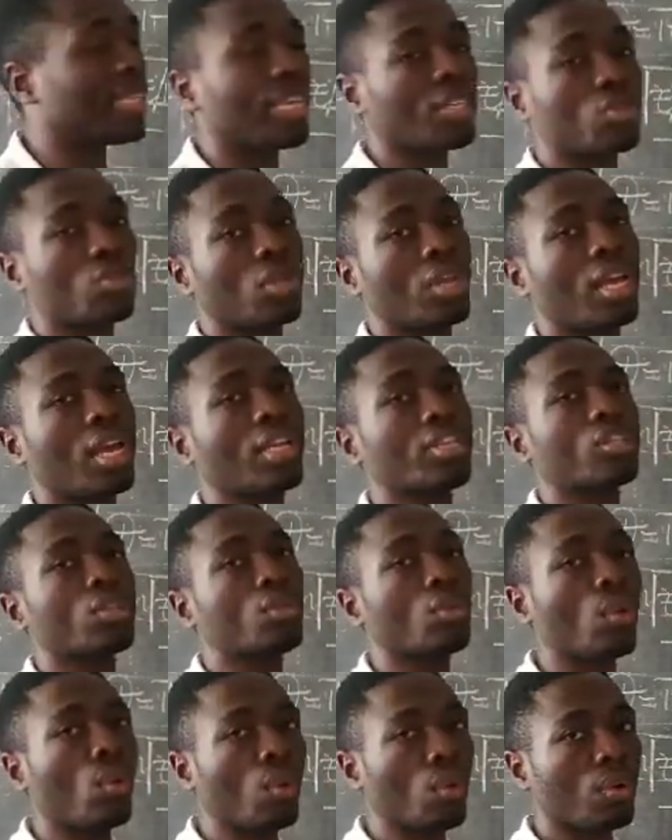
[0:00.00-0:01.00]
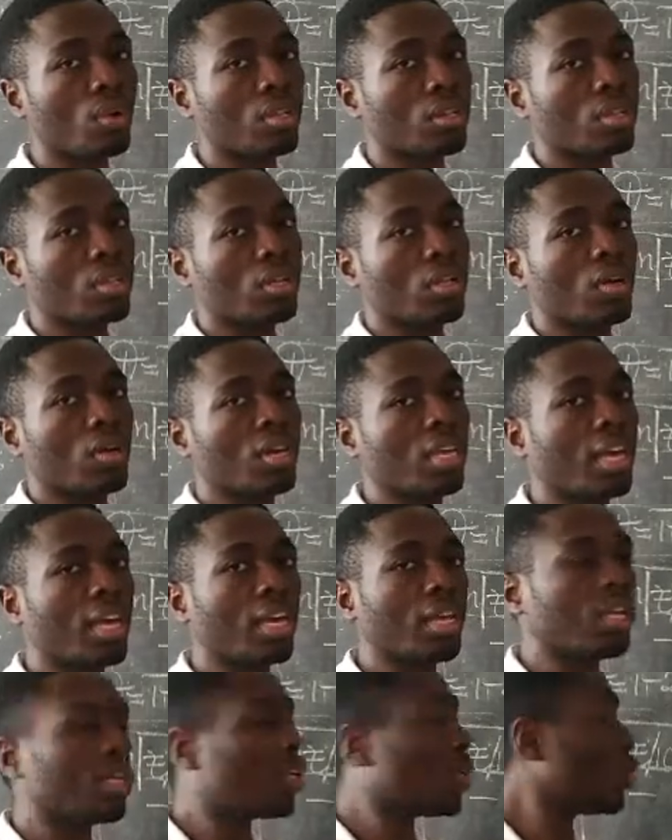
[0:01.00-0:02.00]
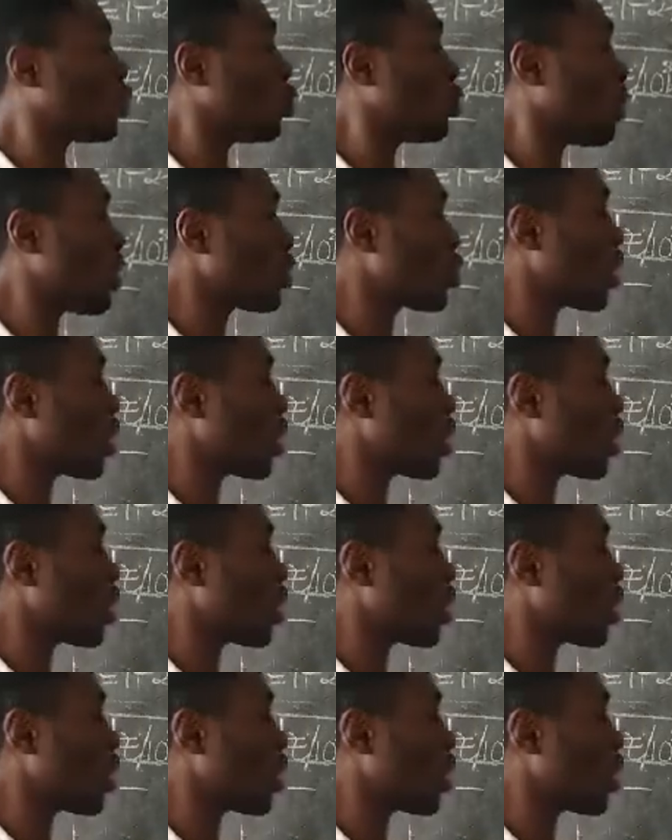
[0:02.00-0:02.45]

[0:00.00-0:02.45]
10 to the 8. No. Okay? You make